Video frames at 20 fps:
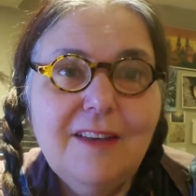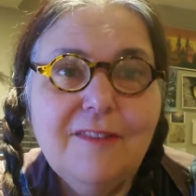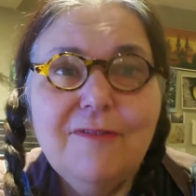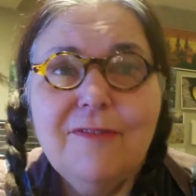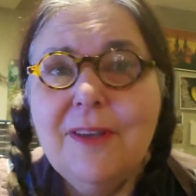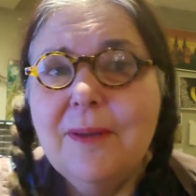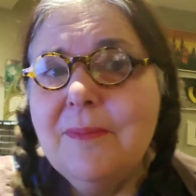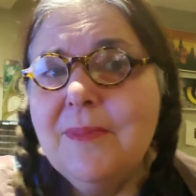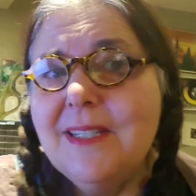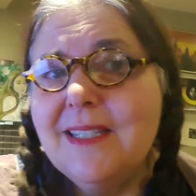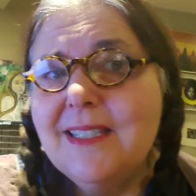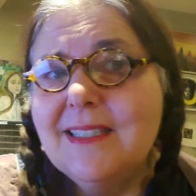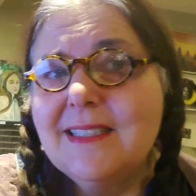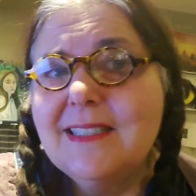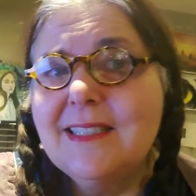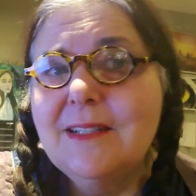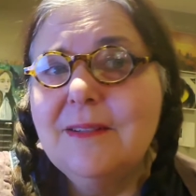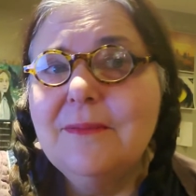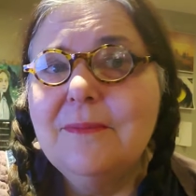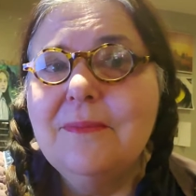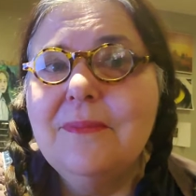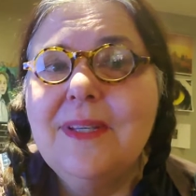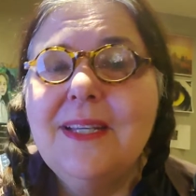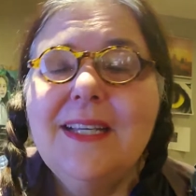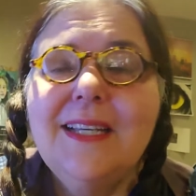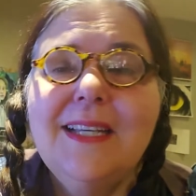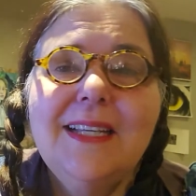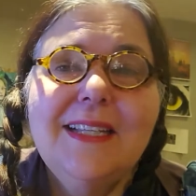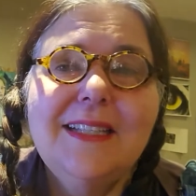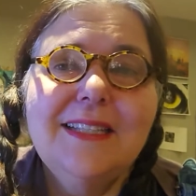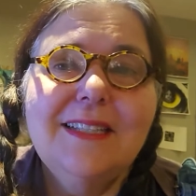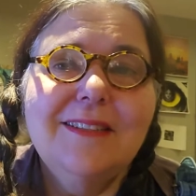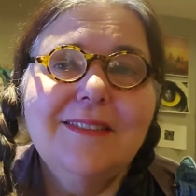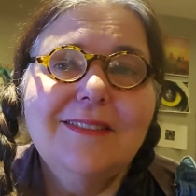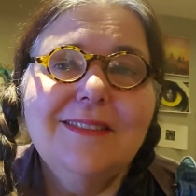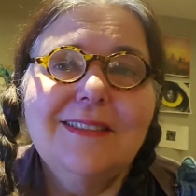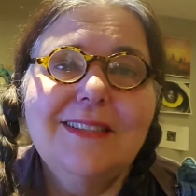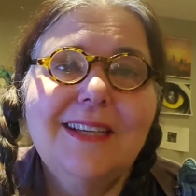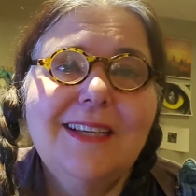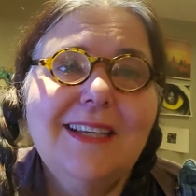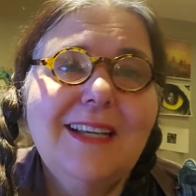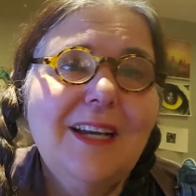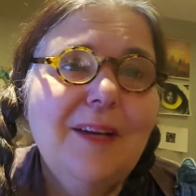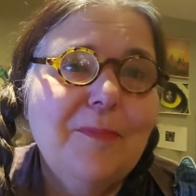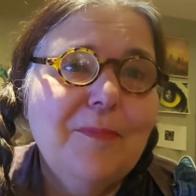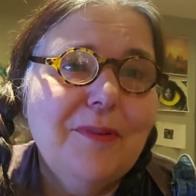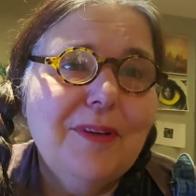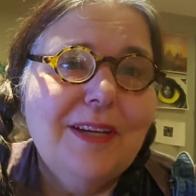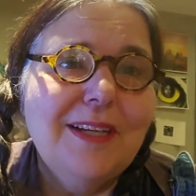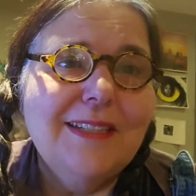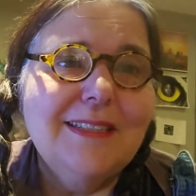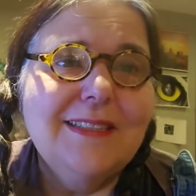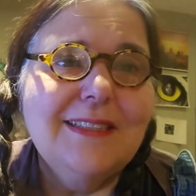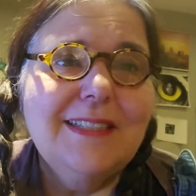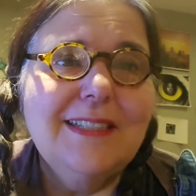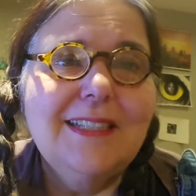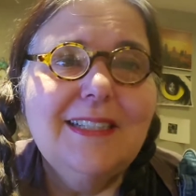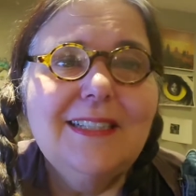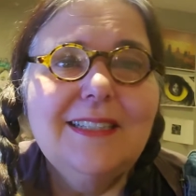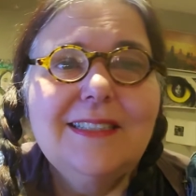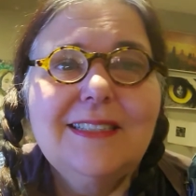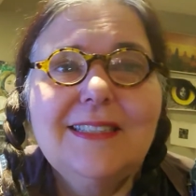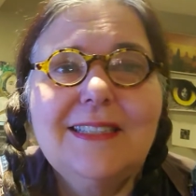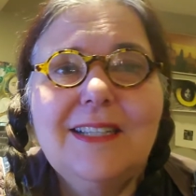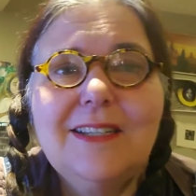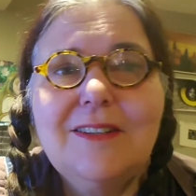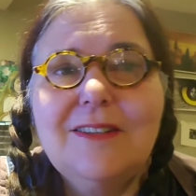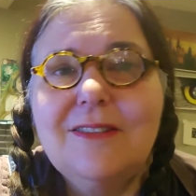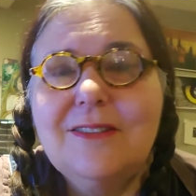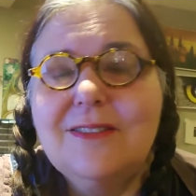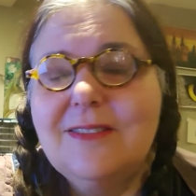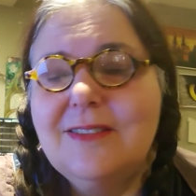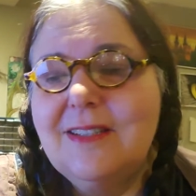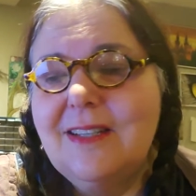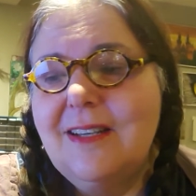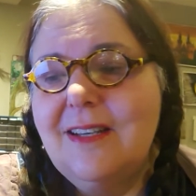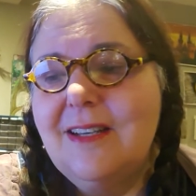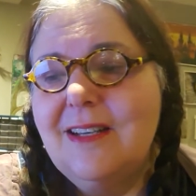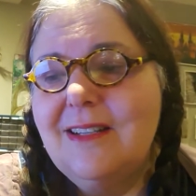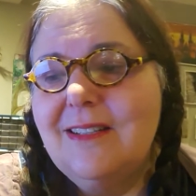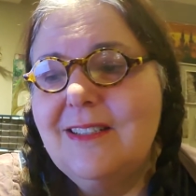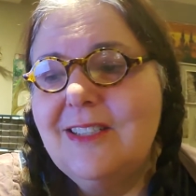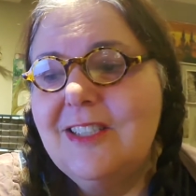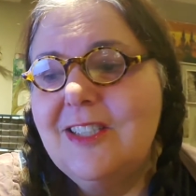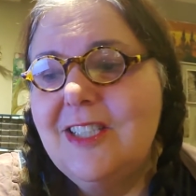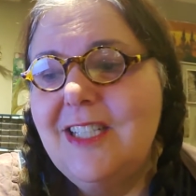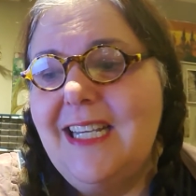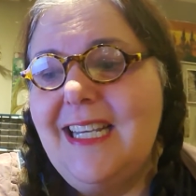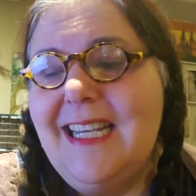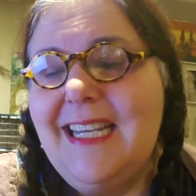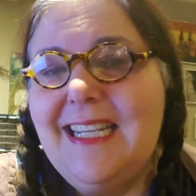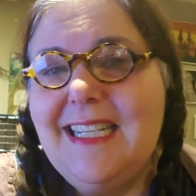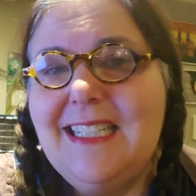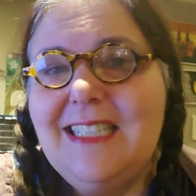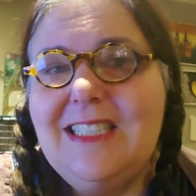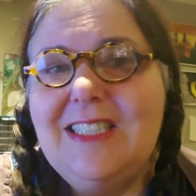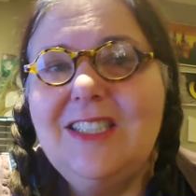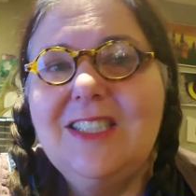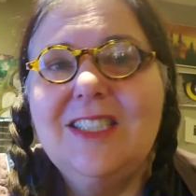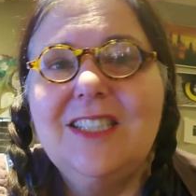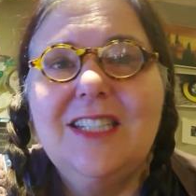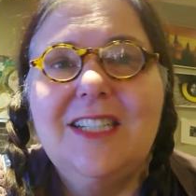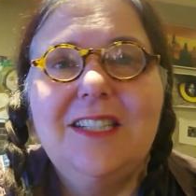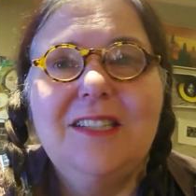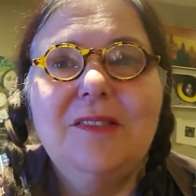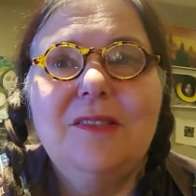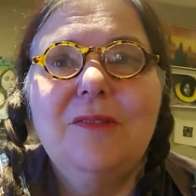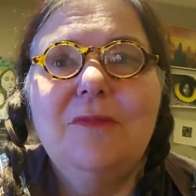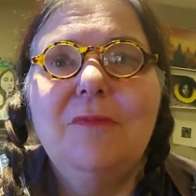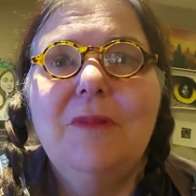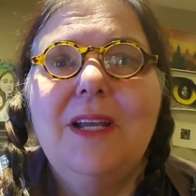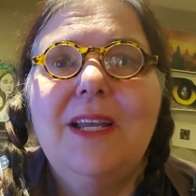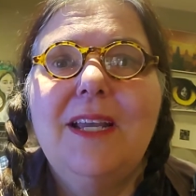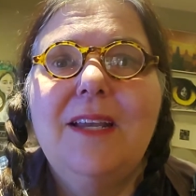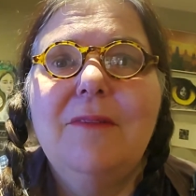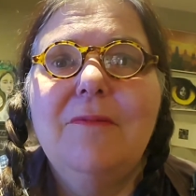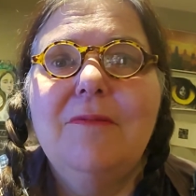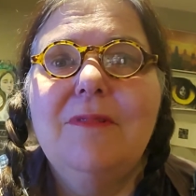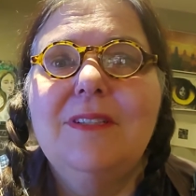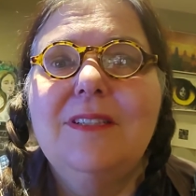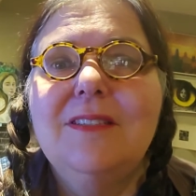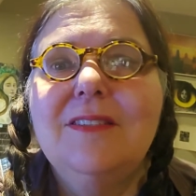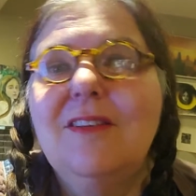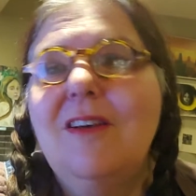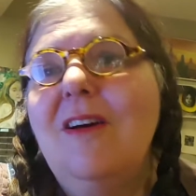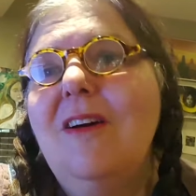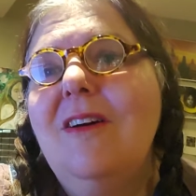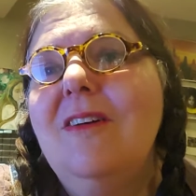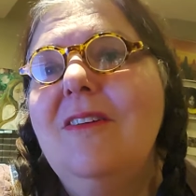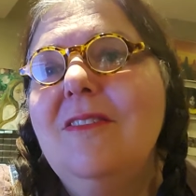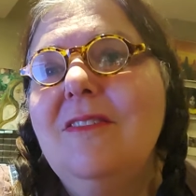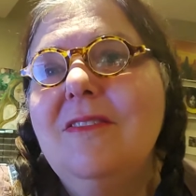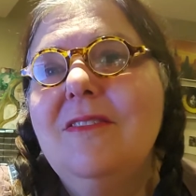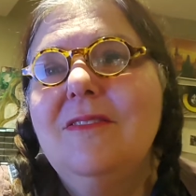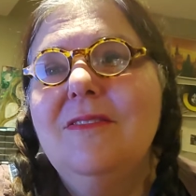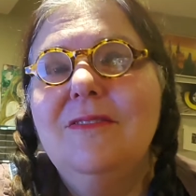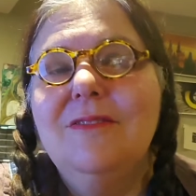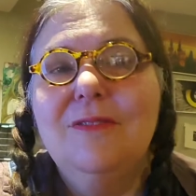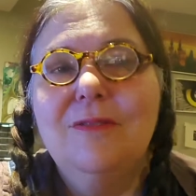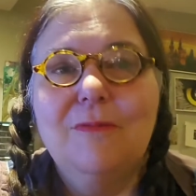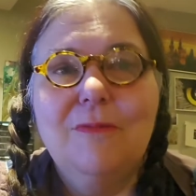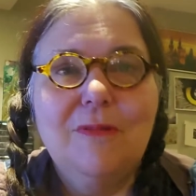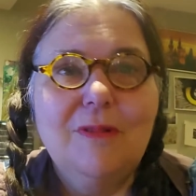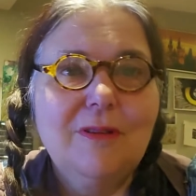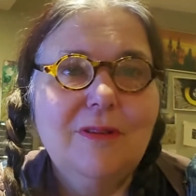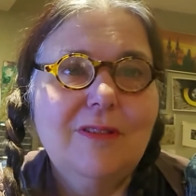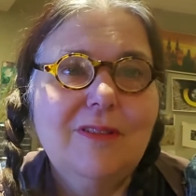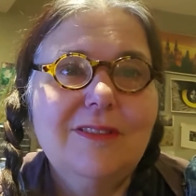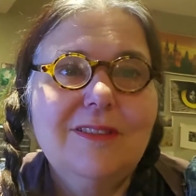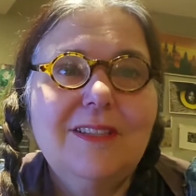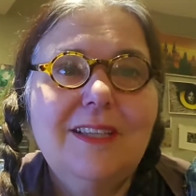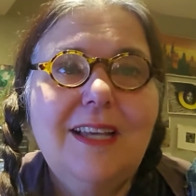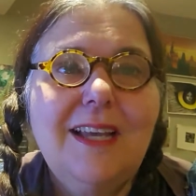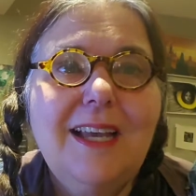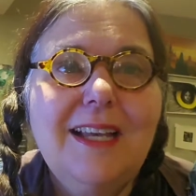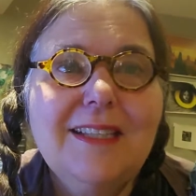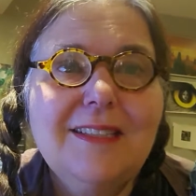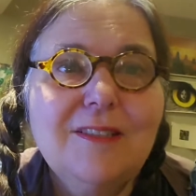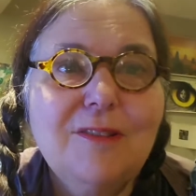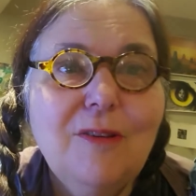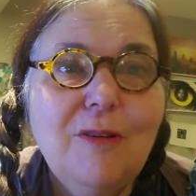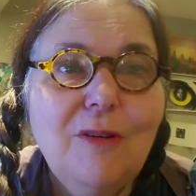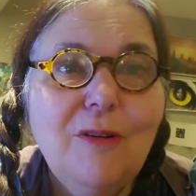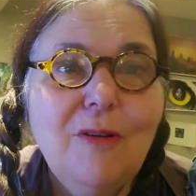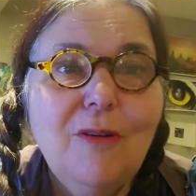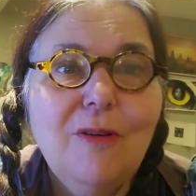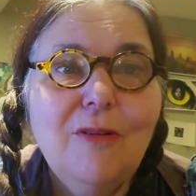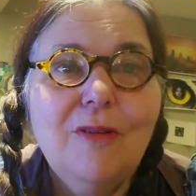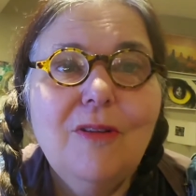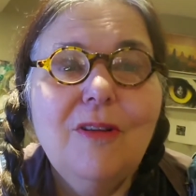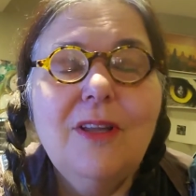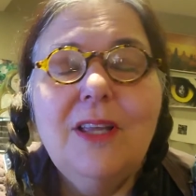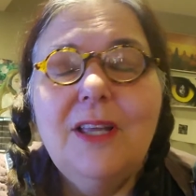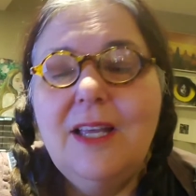feminism. There's like uprisings, there's a change in the way we saw the world as a whole.